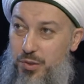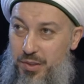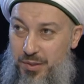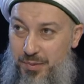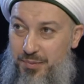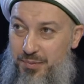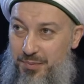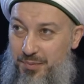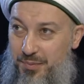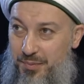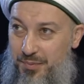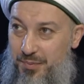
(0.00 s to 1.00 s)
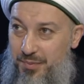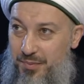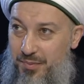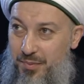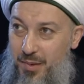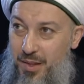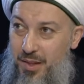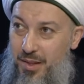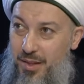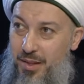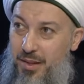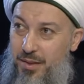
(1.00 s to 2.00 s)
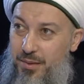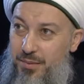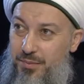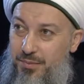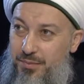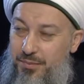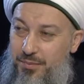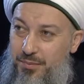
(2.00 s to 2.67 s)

So probably that's why there's a lot